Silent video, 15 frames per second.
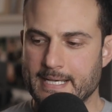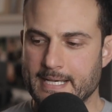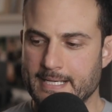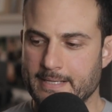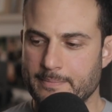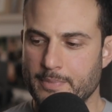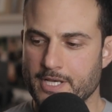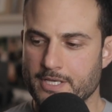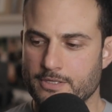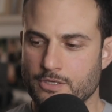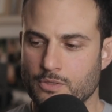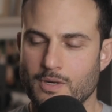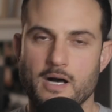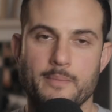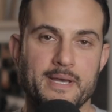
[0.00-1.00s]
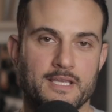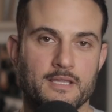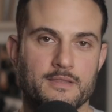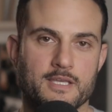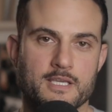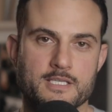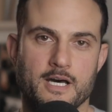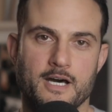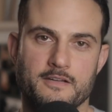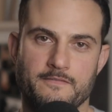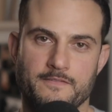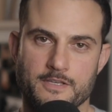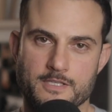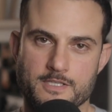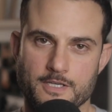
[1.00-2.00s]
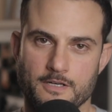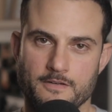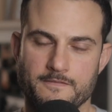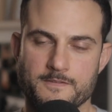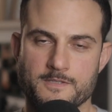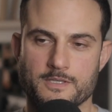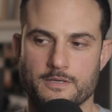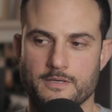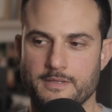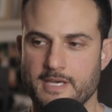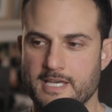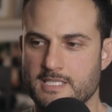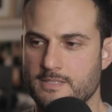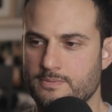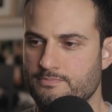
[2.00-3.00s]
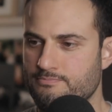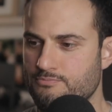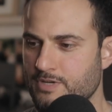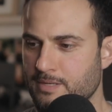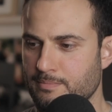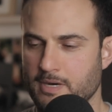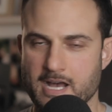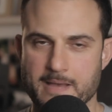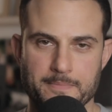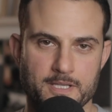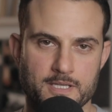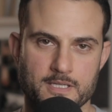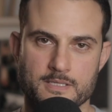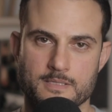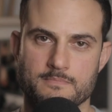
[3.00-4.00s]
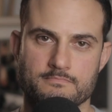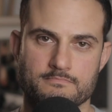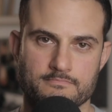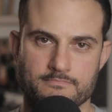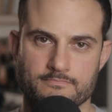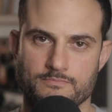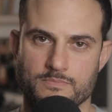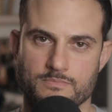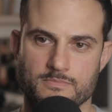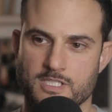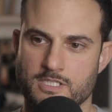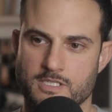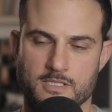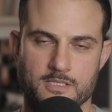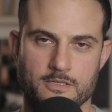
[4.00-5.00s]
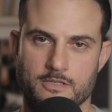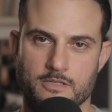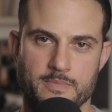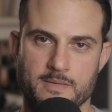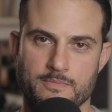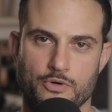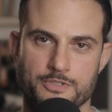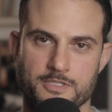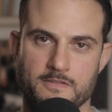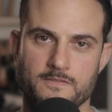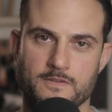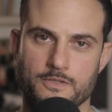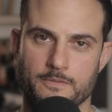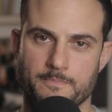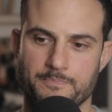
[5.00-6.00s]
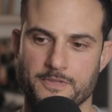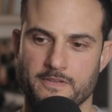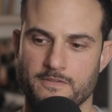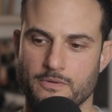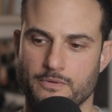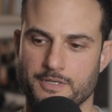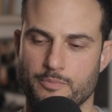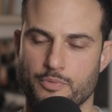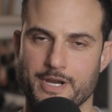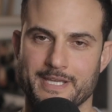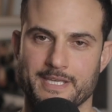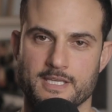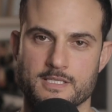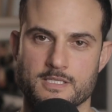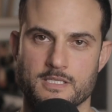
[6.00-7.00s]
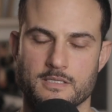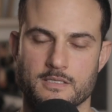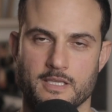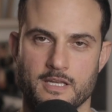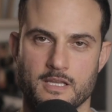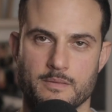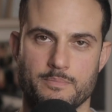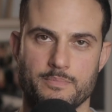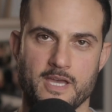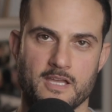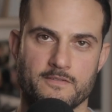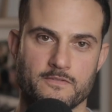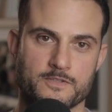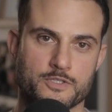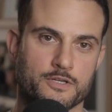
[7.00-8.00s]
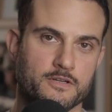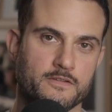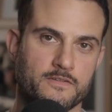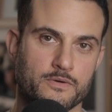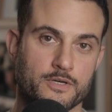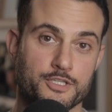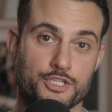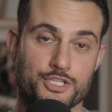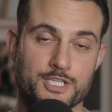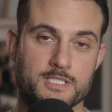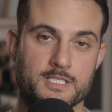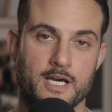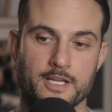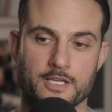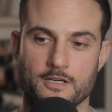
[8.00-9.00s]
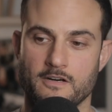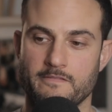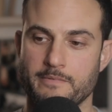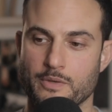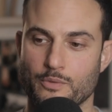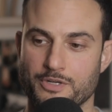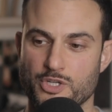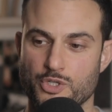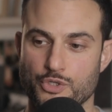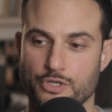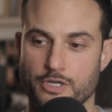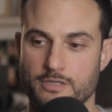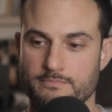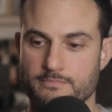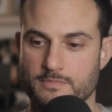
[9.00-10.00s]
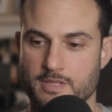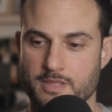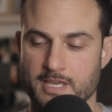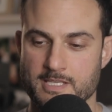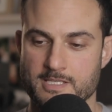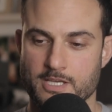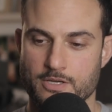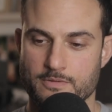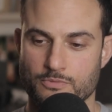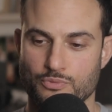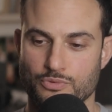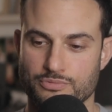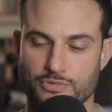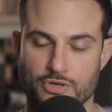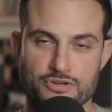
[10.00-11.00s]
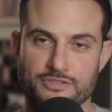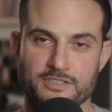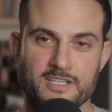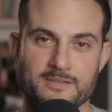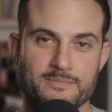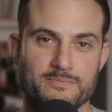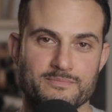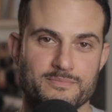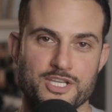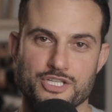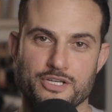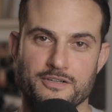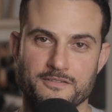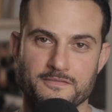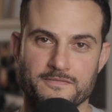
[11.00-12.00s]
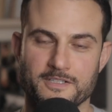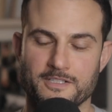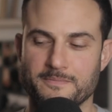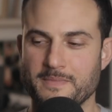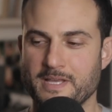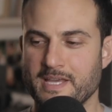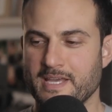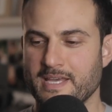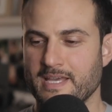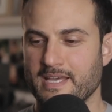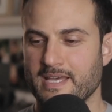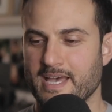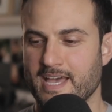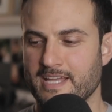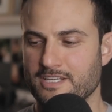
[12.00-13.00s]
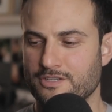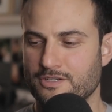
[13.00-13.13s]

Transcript: uh, but you are making things harder for yourself. So that's, in my opinion, it's just going to be more difficult. If you want to break into getting paid for photography work, you're just starting off, but you want to do things that will only be shot on film and